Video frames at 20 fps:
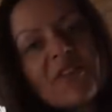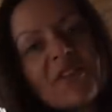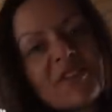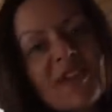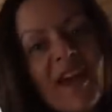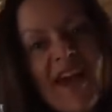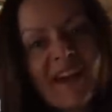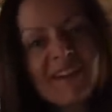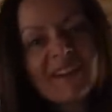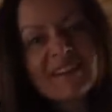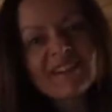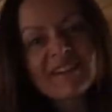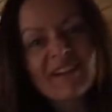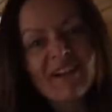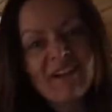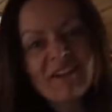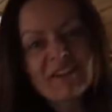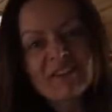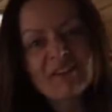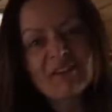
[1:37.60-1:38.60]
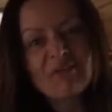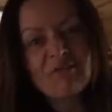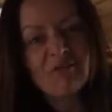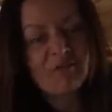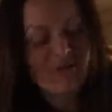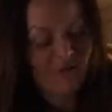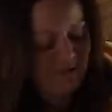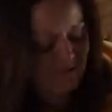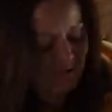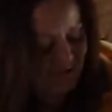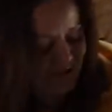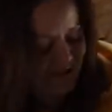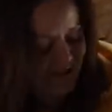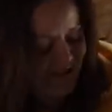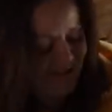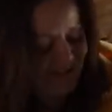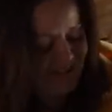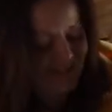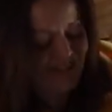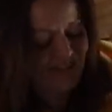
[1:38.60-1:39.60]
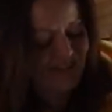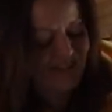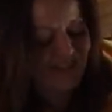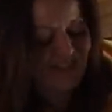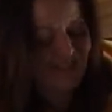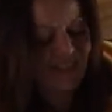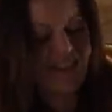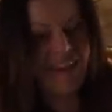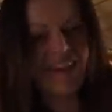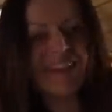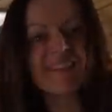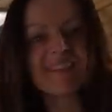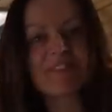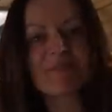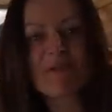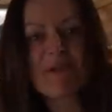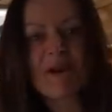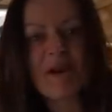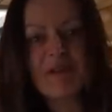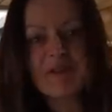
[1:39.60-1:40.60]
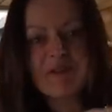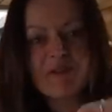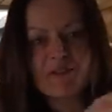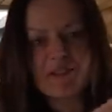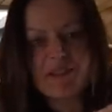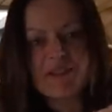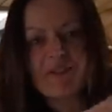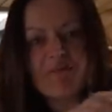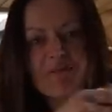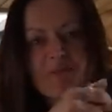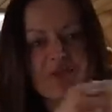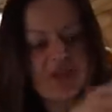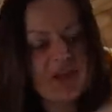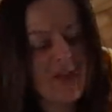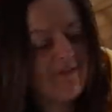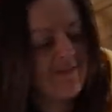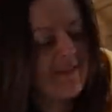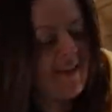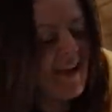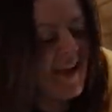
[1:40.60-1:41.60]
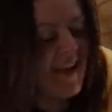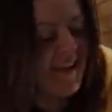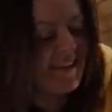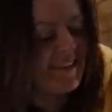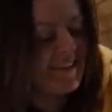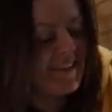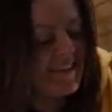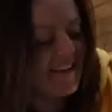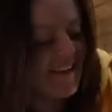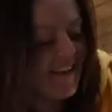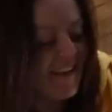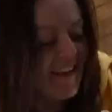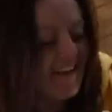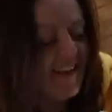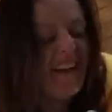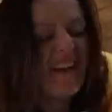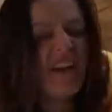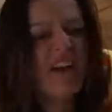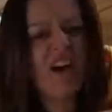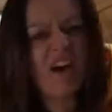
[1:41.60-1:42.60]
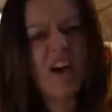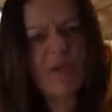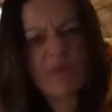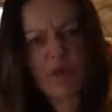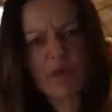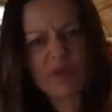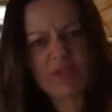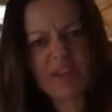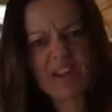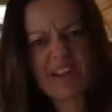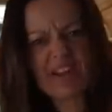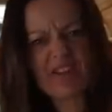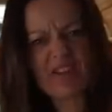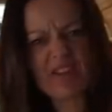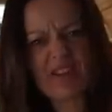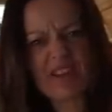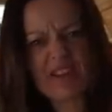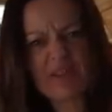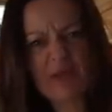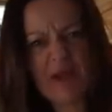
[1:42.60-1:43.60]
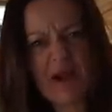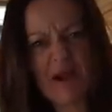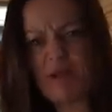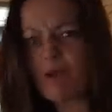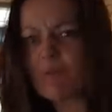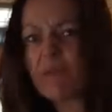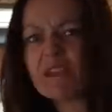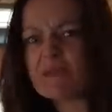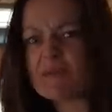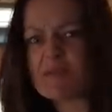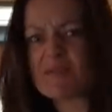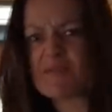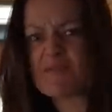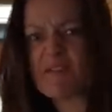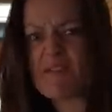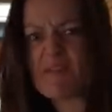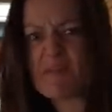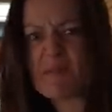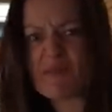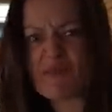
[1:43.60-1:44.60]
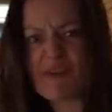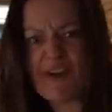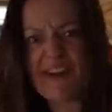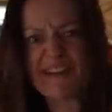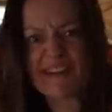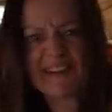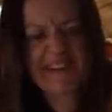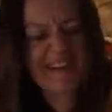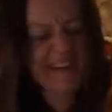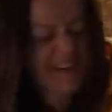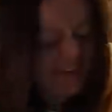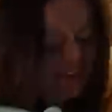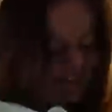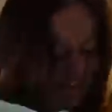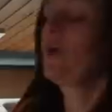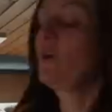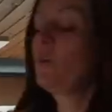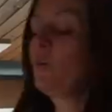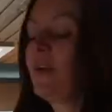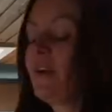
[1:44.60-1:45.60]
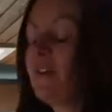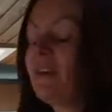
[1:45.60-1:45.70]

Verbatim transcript: The tanks are still frozen, as you can see, so we are using the old jerry can today. I broke the lid on it as well. Louise wasn't very impressed. We